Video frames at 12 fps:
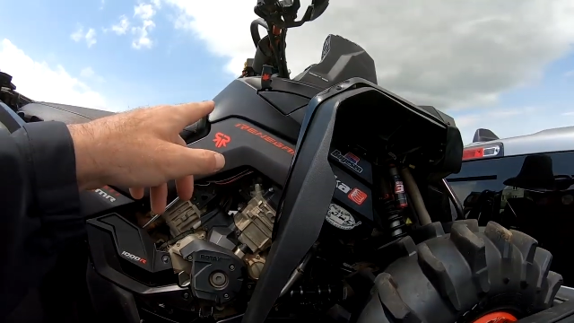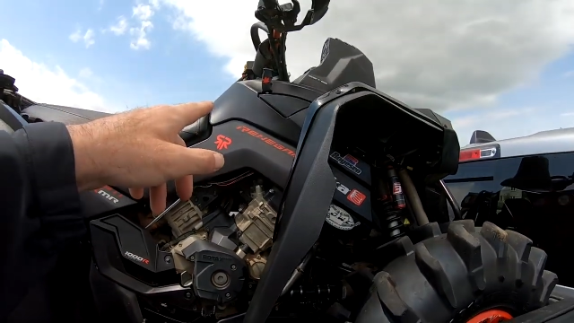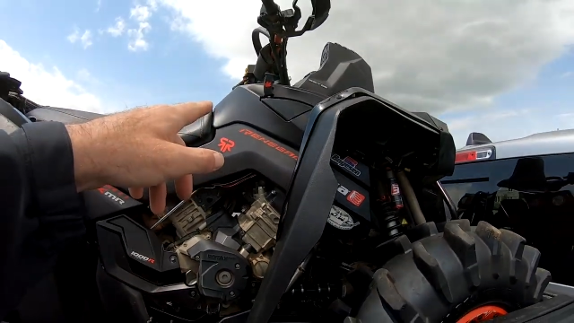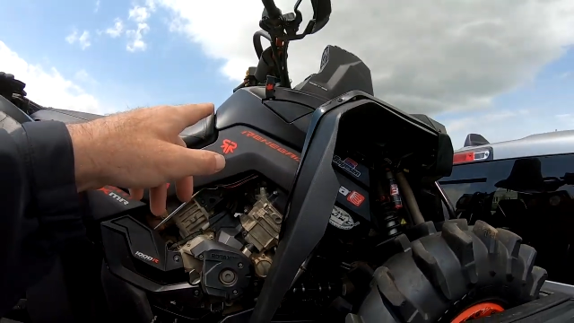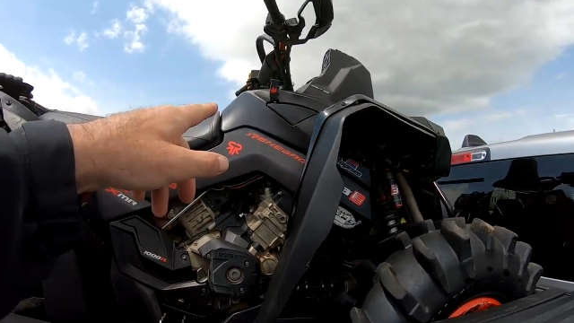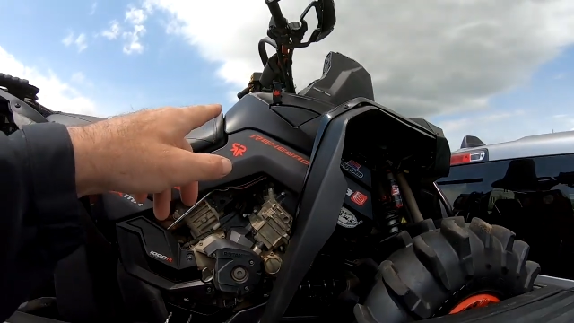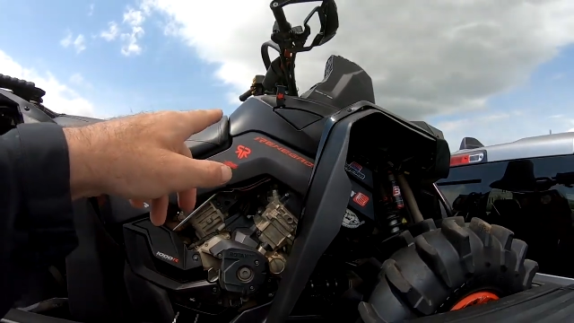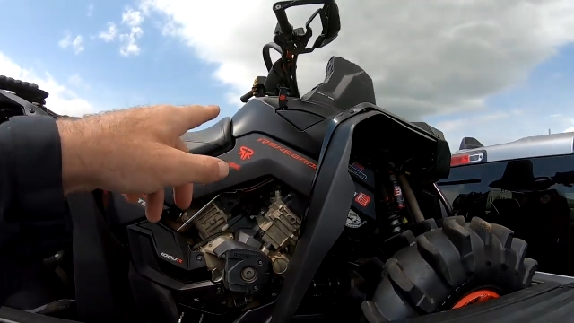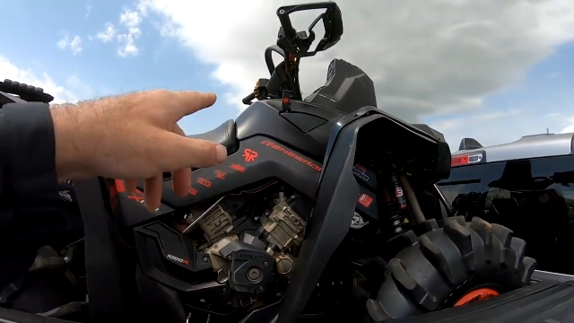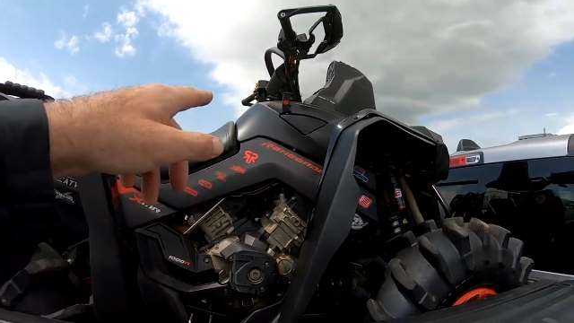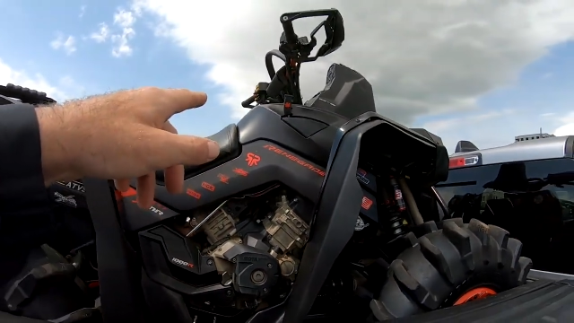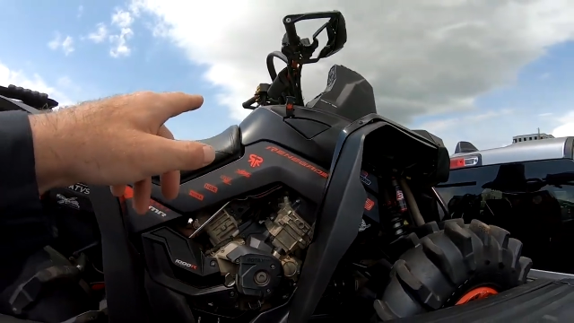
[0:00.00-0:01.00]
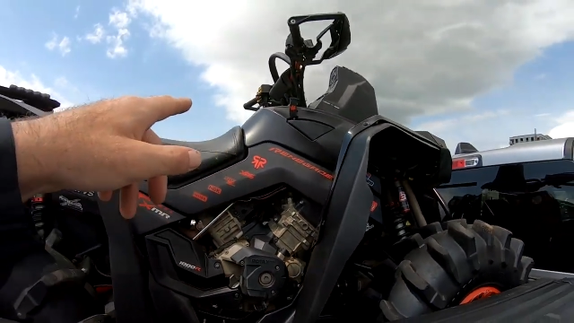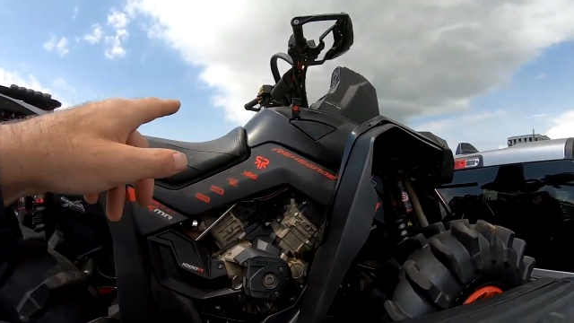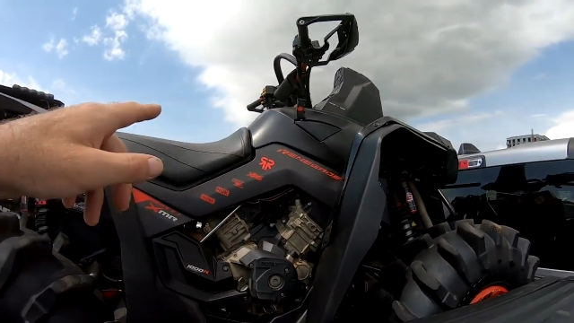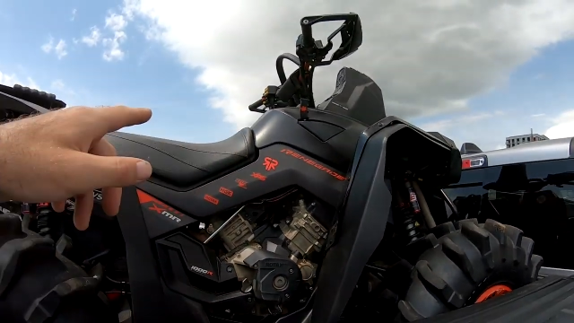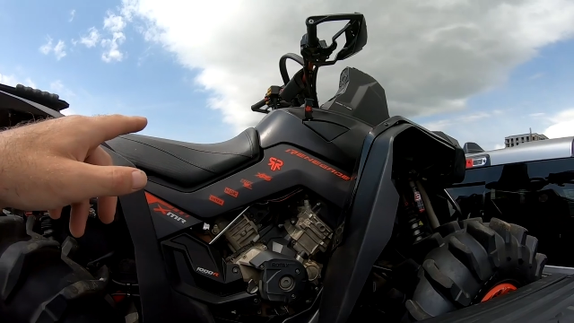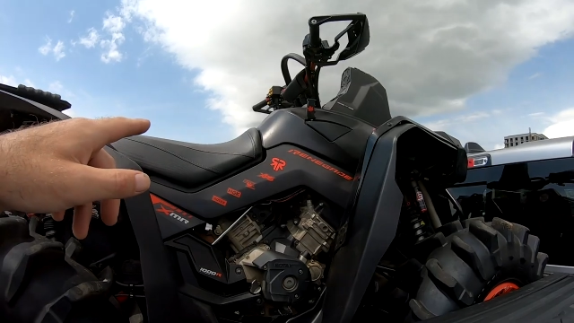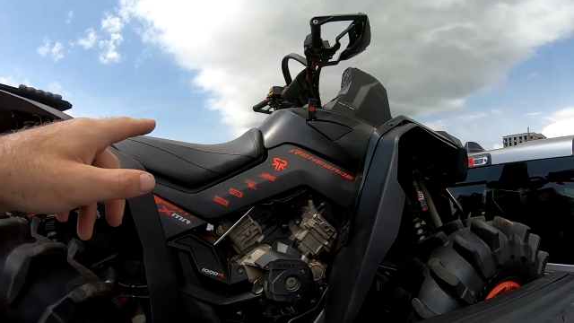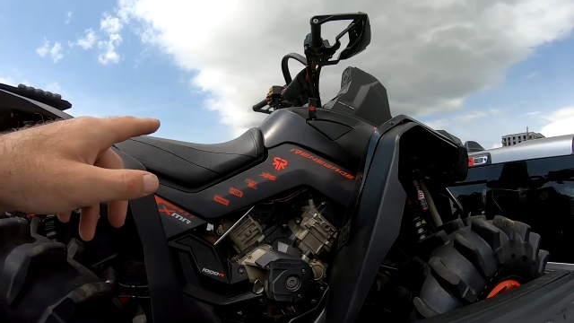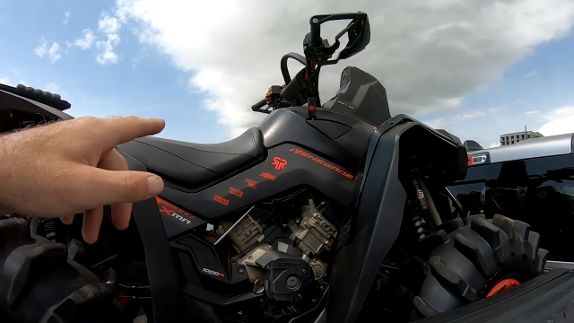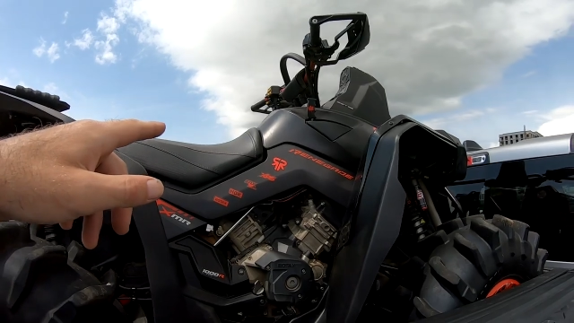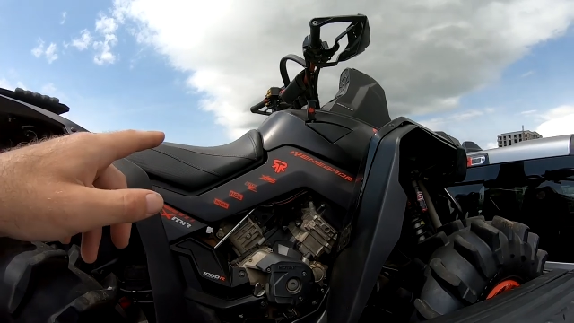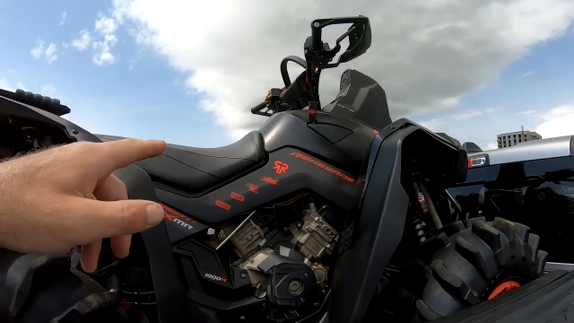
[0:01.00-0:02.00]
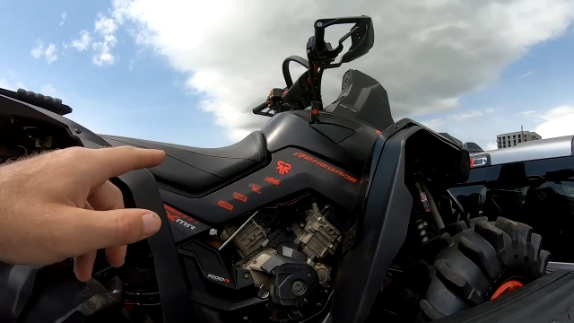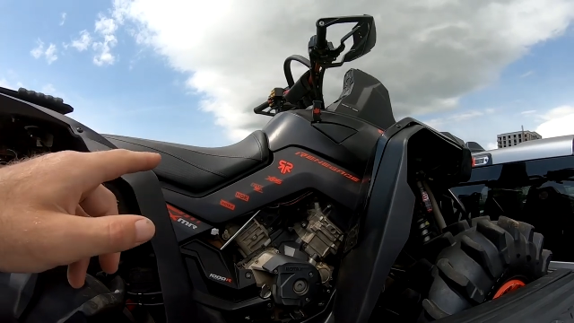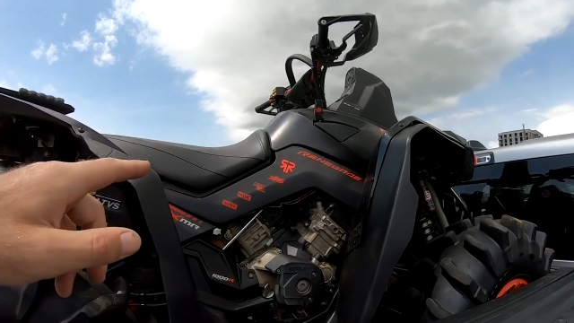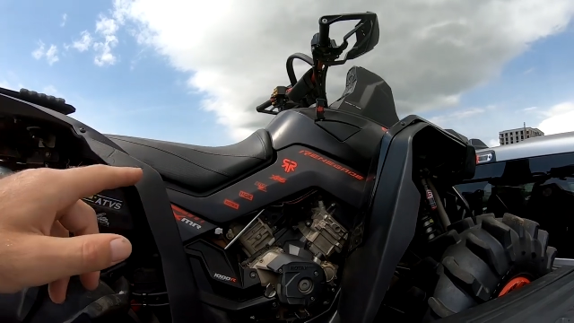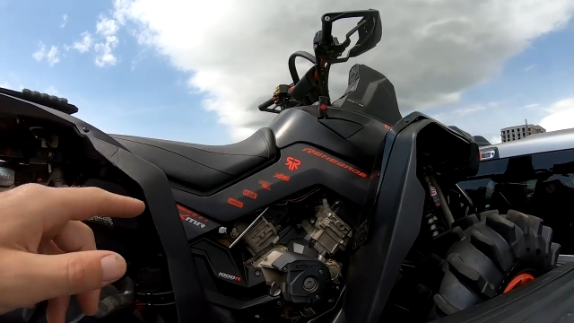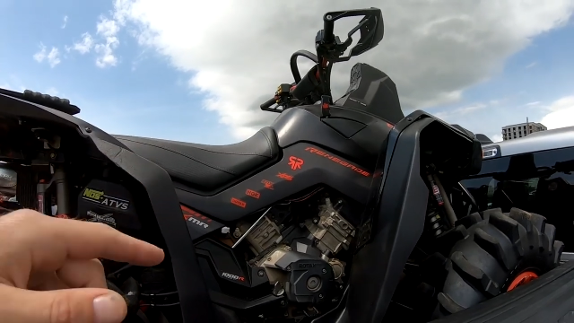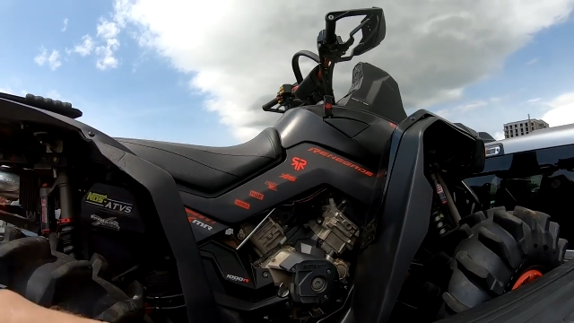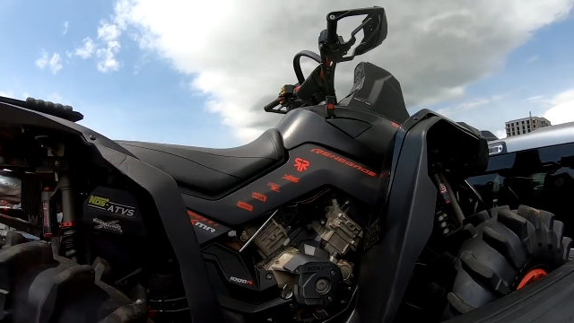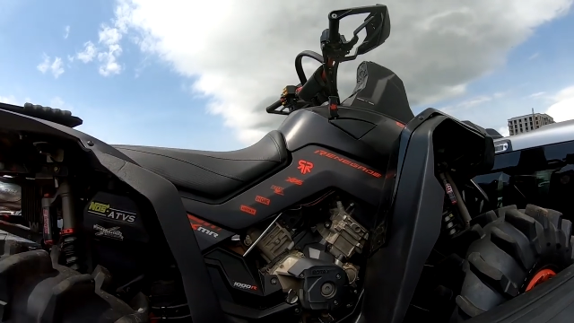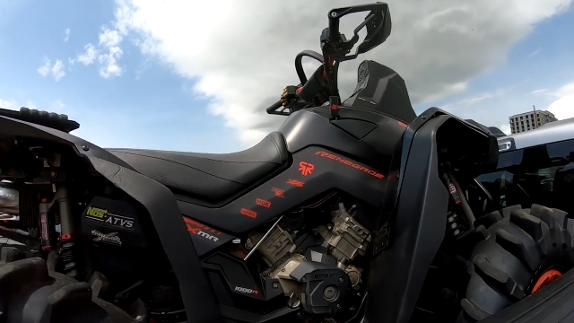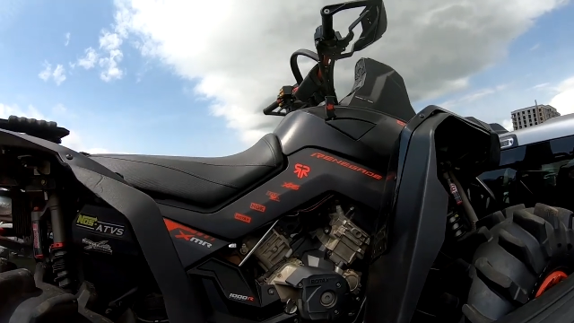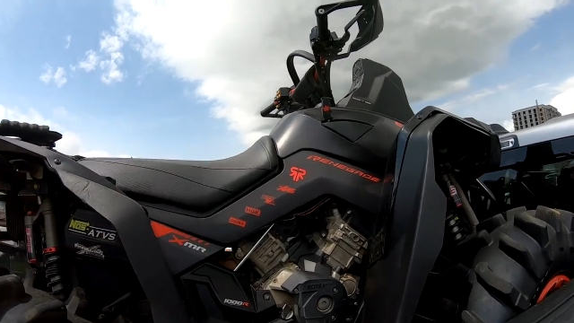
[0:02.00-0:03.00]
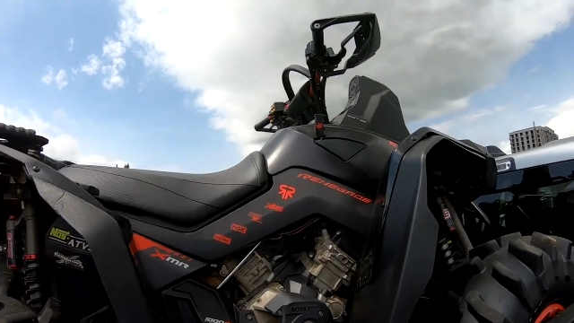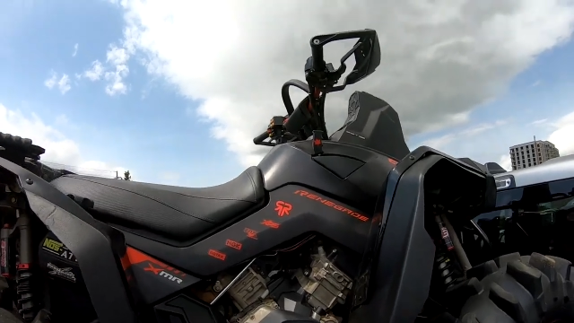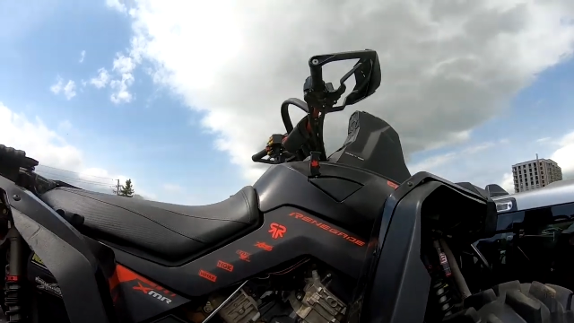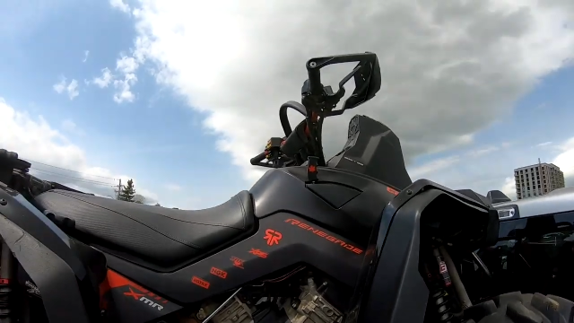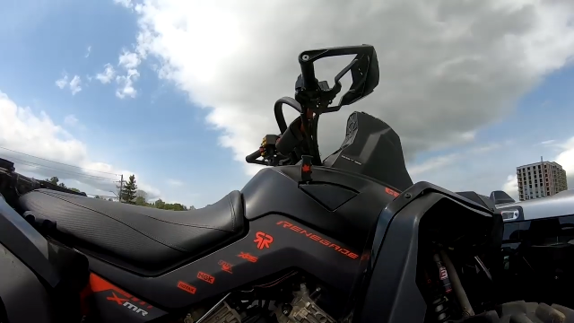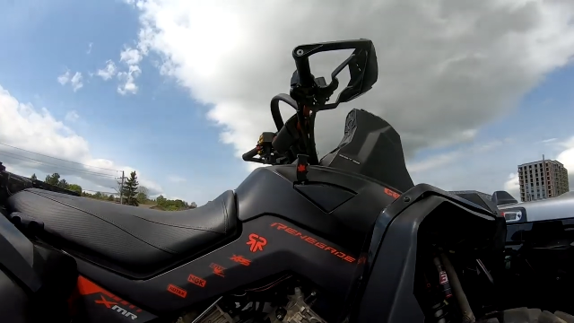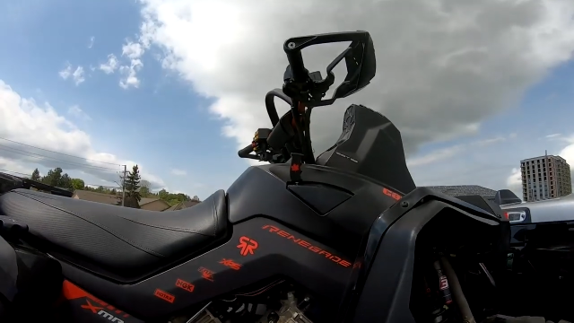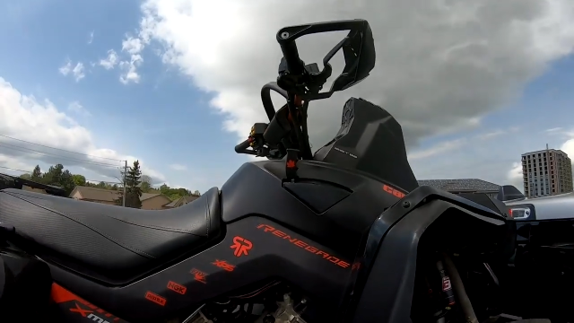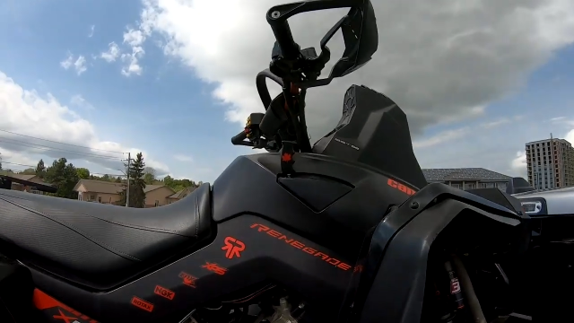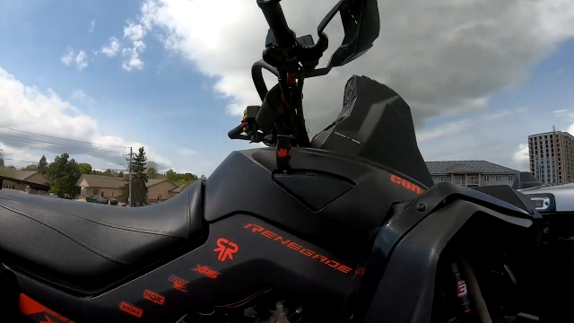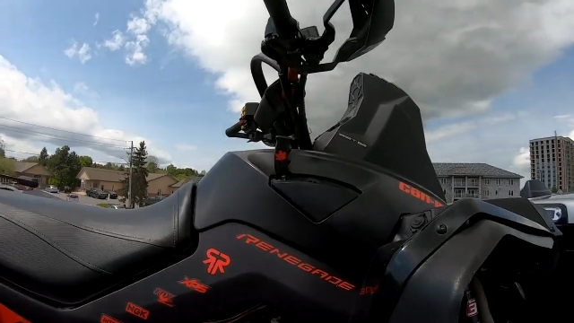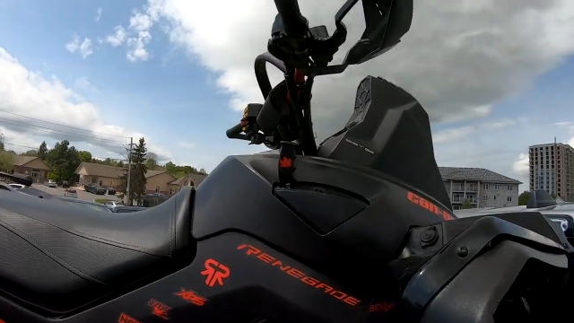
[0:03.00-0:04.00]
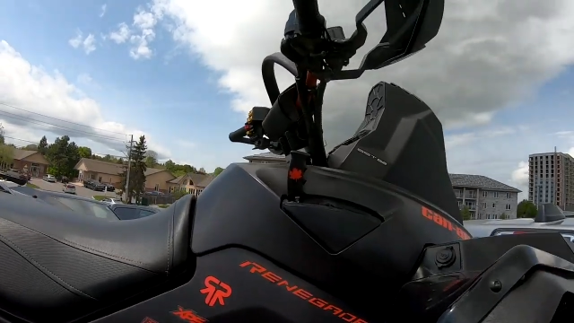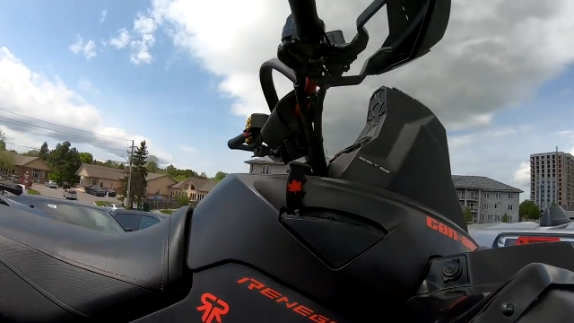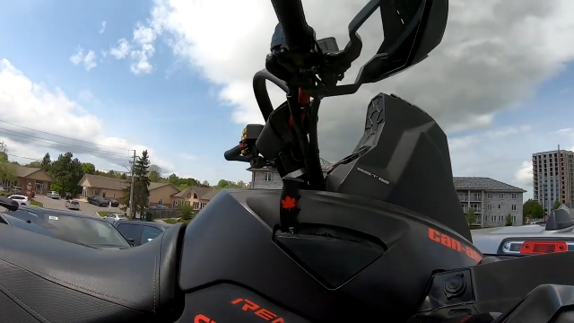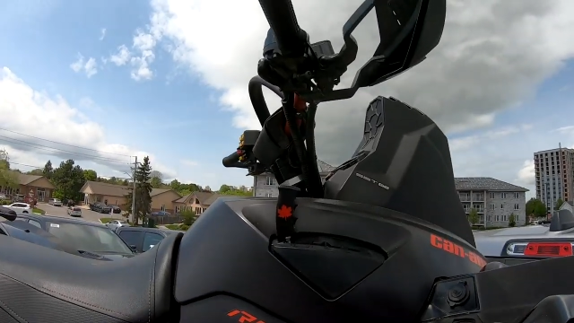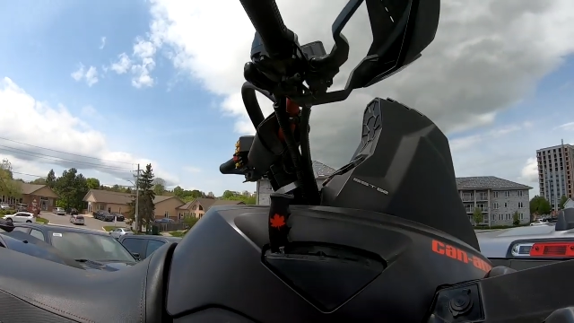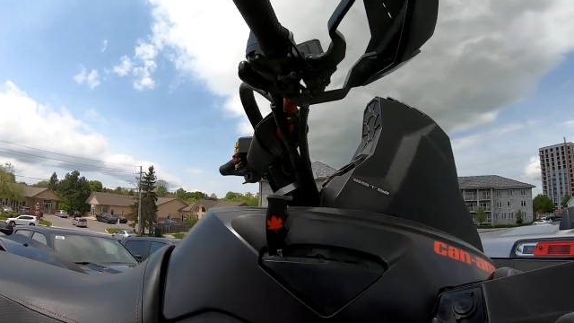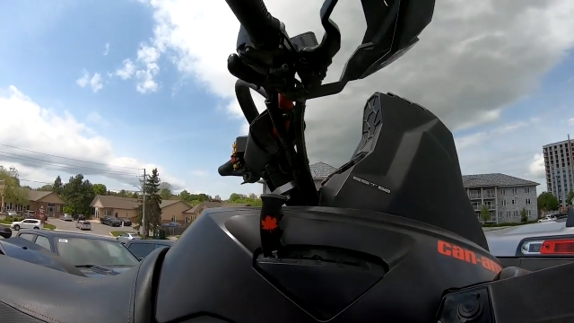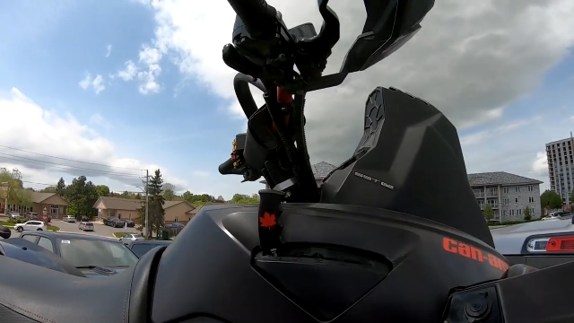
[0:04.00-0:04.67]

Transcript: (no speaker visible)